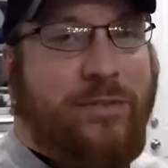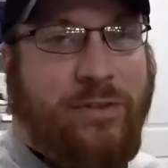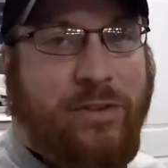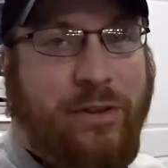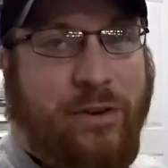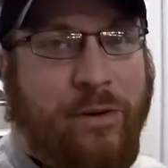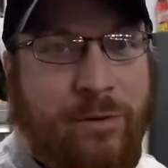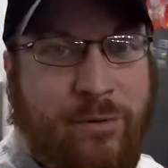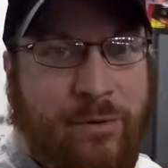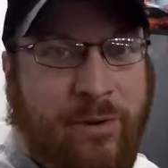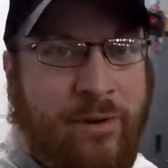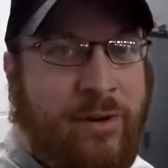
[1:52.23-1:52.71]

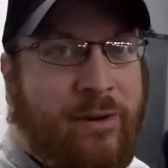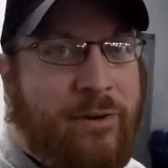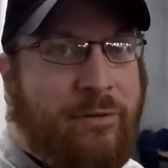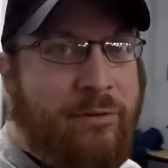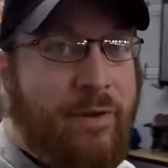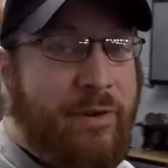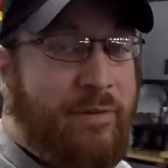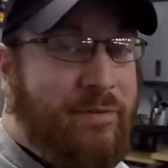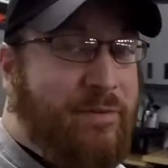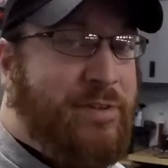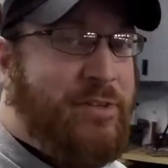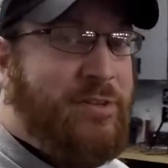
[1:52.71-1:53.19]
So
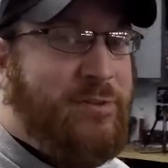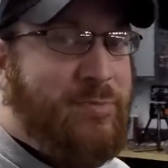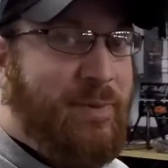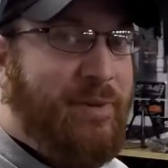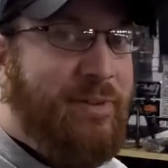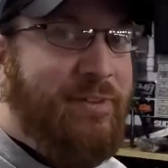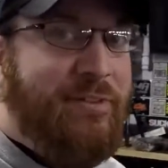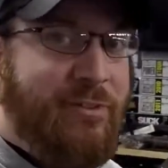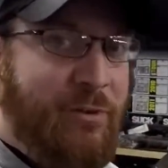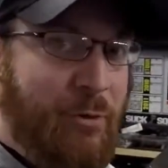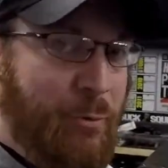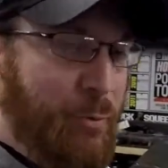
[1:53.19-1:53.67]
we've just
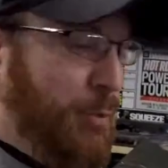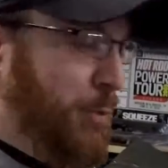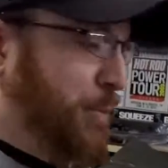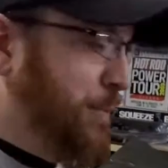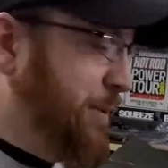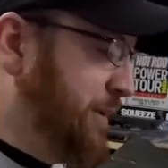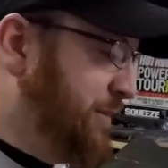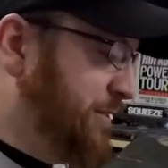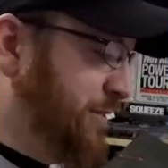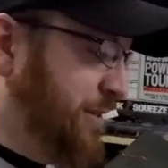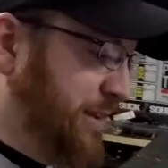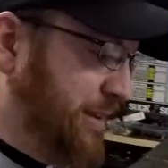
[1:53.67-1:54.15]
been super
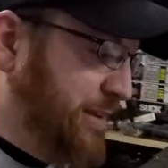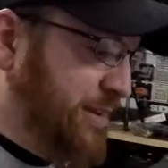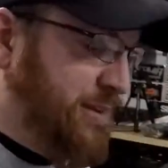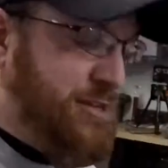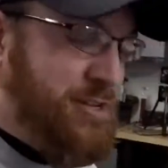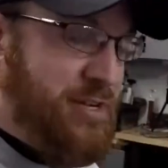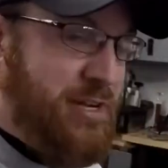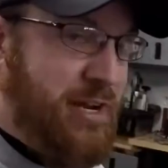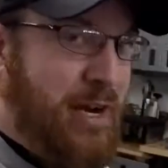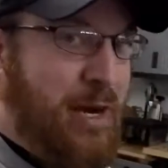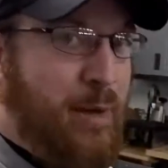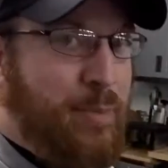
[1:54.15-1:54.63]
busy in the
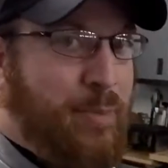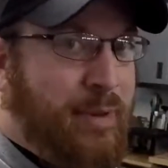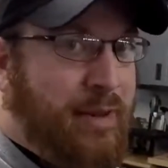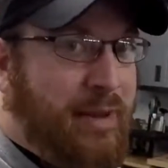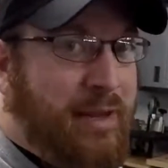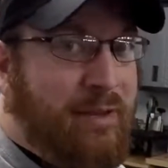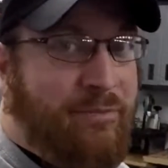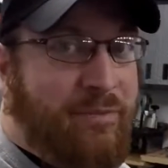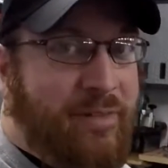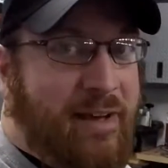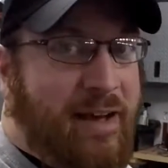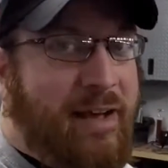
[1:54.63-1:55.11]
shop and
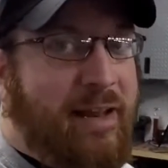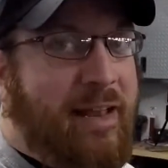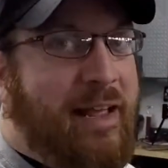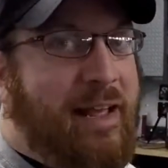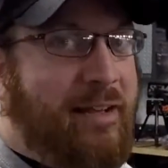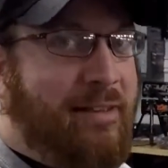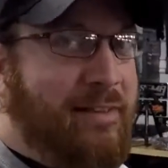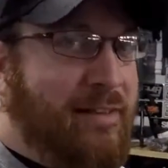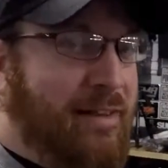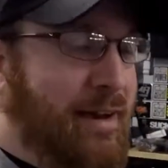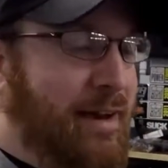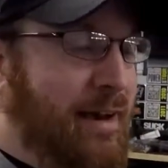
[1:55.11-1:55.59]
I've not
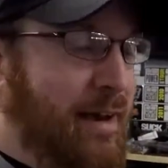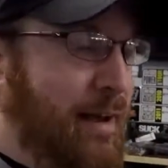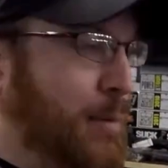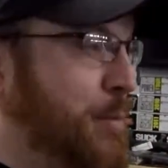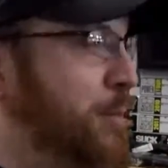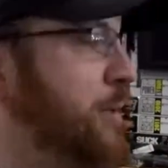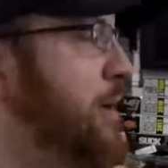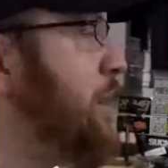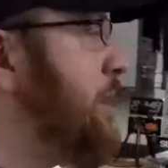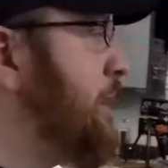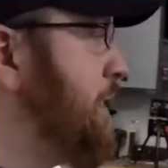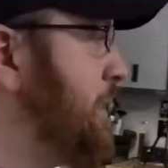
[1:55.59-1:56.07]
had
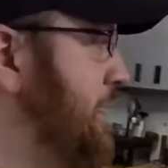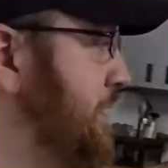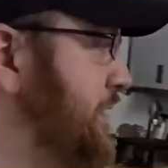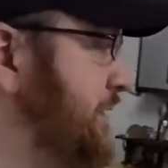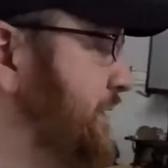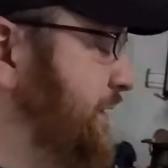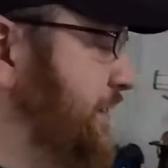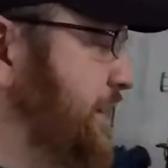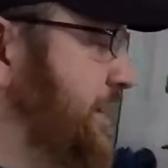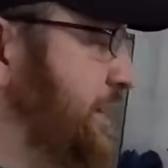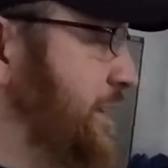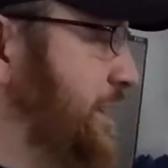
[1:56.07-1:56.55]
time
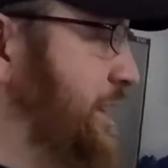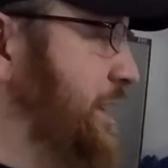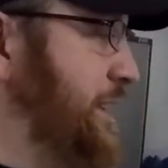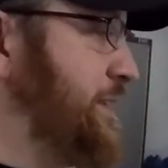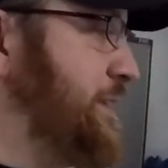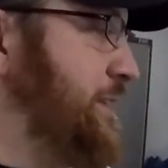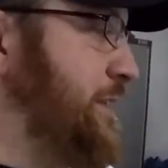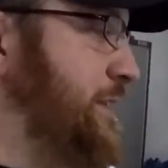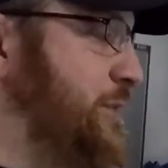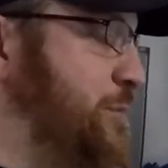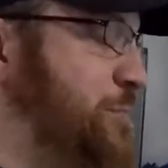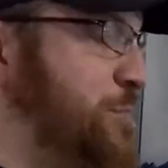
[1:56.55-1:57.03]
to
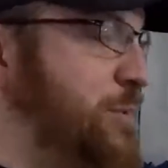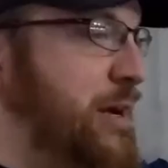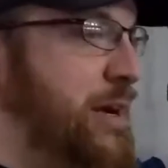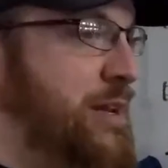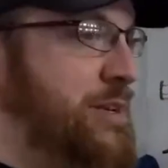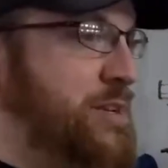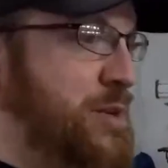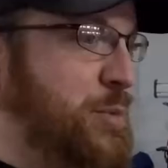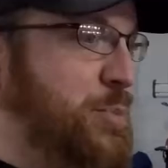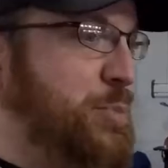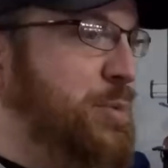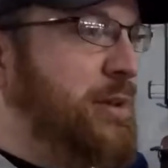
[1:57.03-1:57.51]
get to this
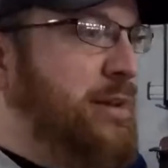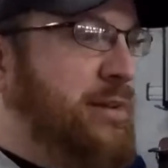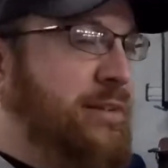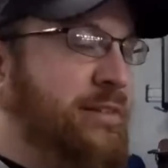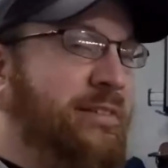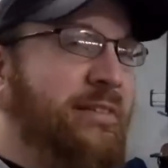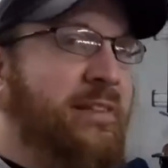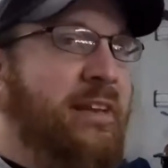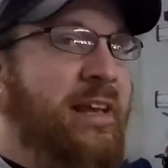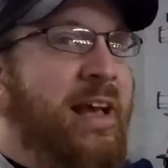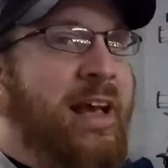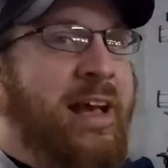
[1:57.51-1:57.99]
project.
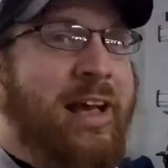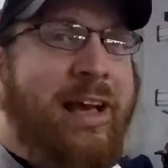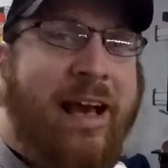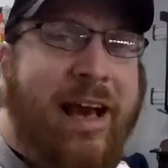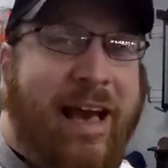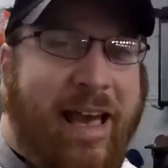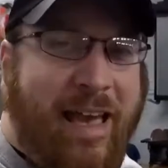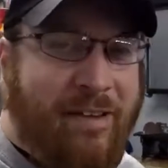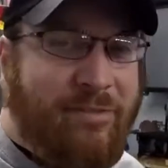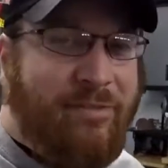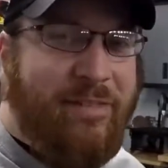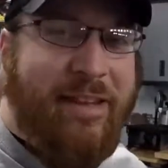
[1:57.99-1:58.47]
Plus,
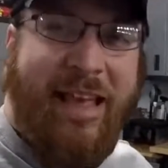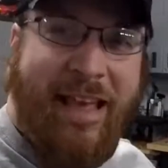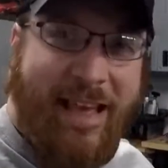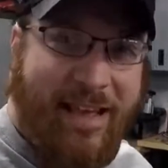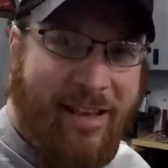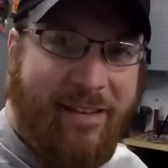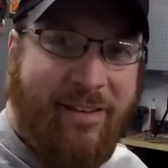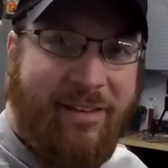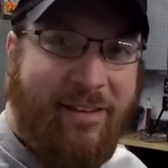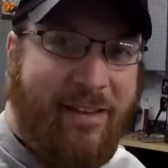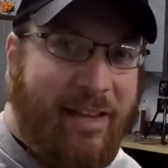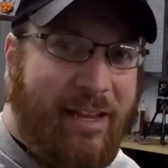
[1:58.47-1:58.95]
I haven't
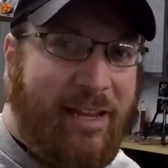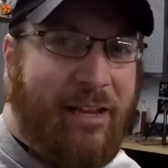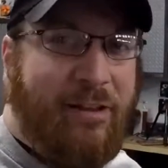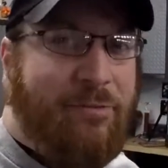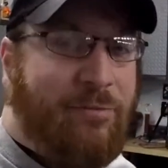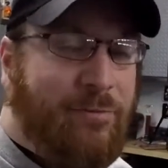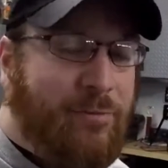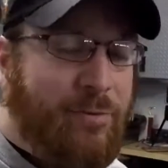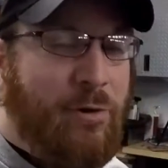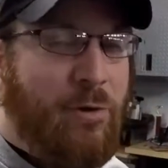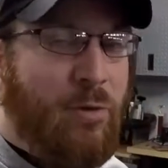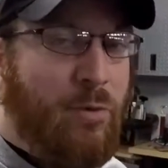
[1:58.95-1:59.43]
had a
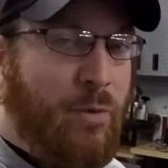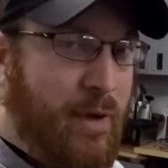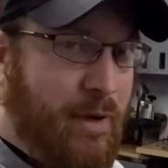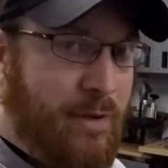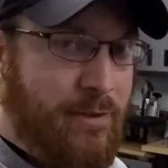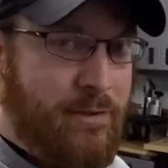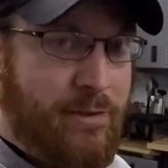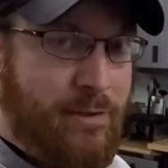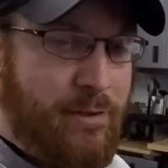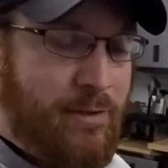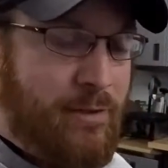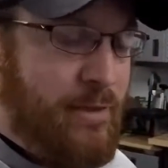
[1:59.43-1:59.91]
need for a
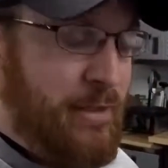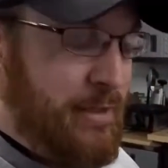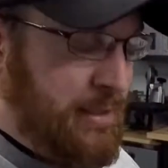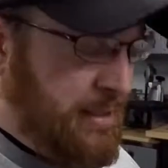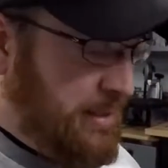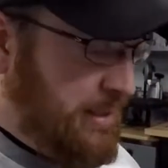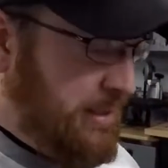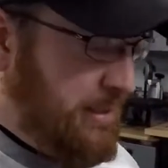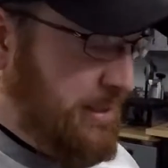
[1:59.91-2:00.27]
welder